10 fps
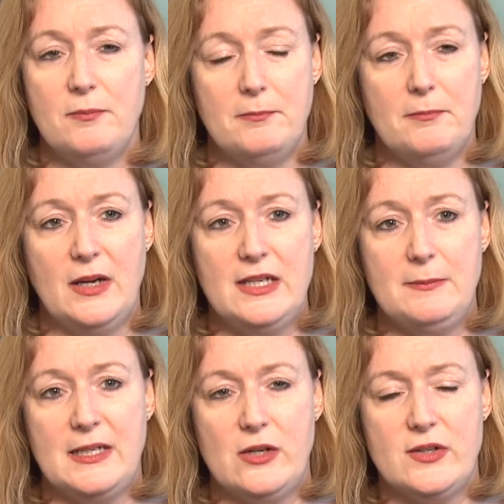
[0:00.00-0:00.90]
Monkey
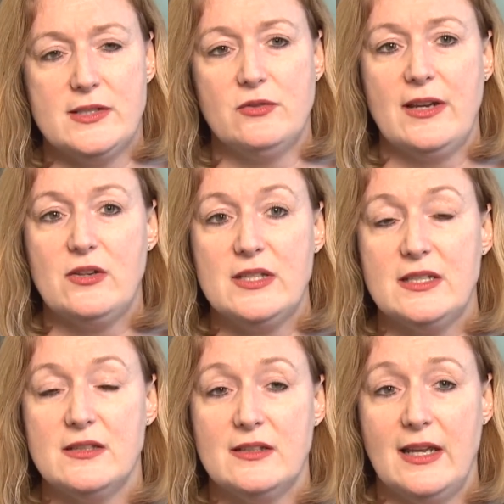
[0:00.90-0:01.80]
malarias are found
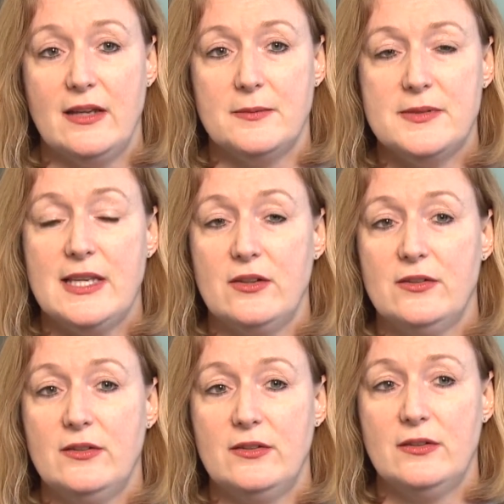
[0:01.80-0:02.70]
in
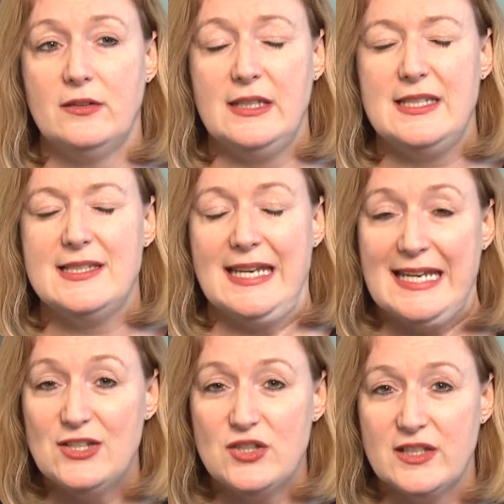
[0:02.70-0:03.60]
Southeast
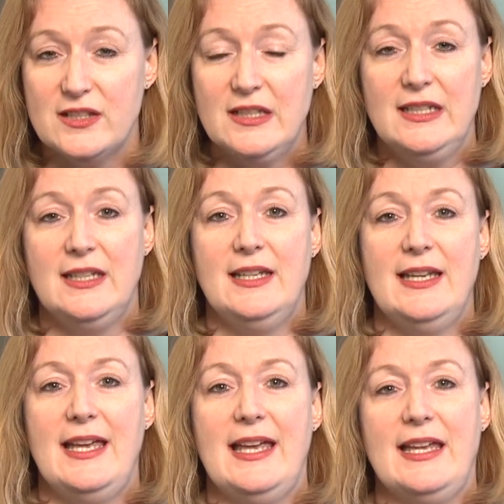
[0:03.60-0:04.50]
Asia,
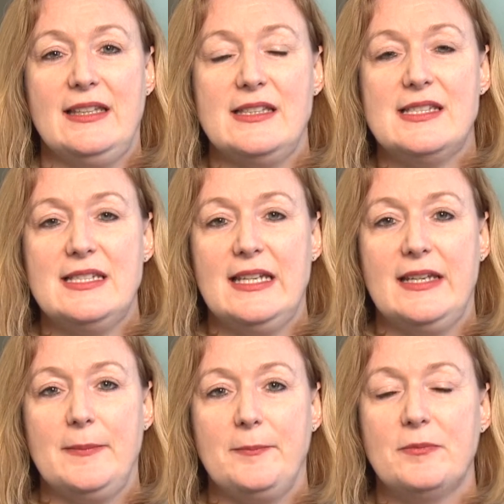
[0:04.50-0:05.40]
and
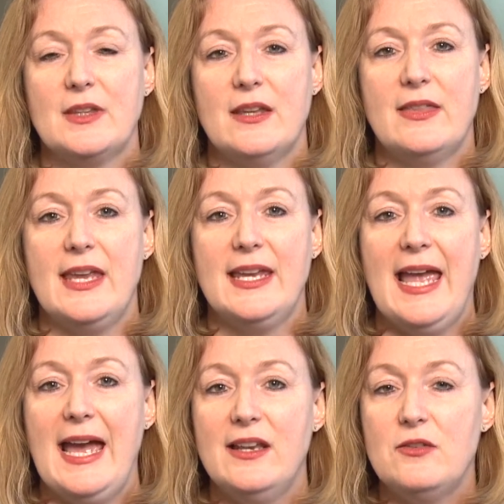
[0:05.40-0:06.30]
they
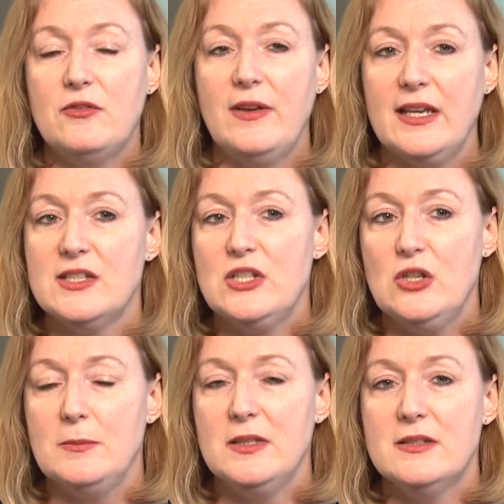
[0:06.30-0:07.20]
can infect
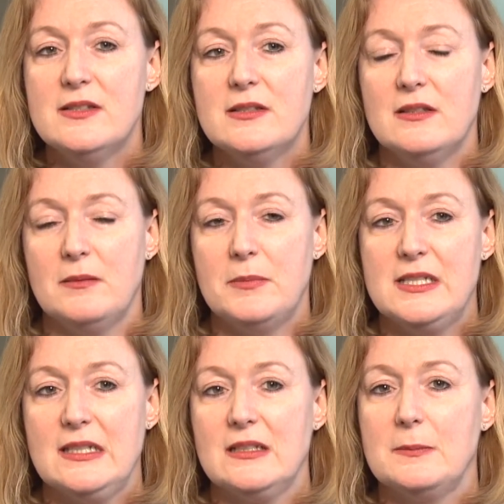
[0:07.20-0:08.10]
humans, in
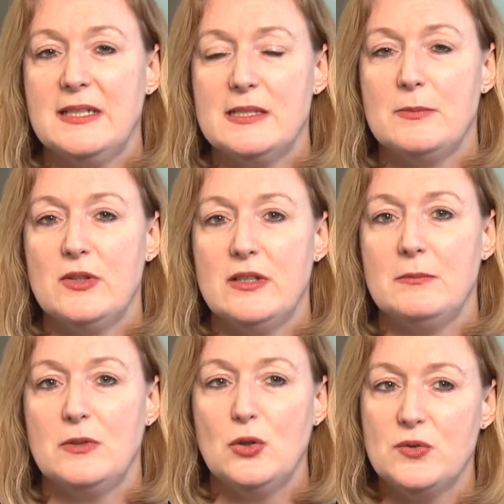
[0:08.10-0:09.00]
particular
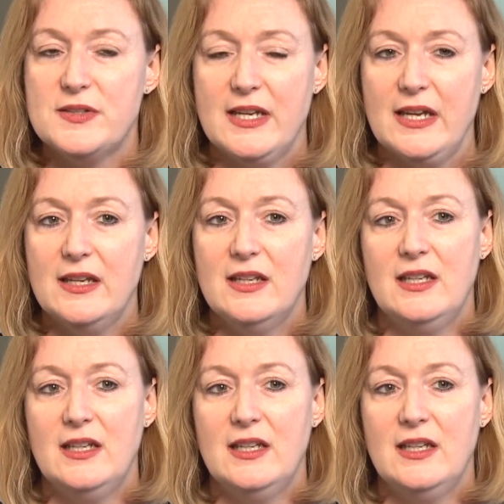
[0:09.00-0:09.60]
Plasmodium knowlesi,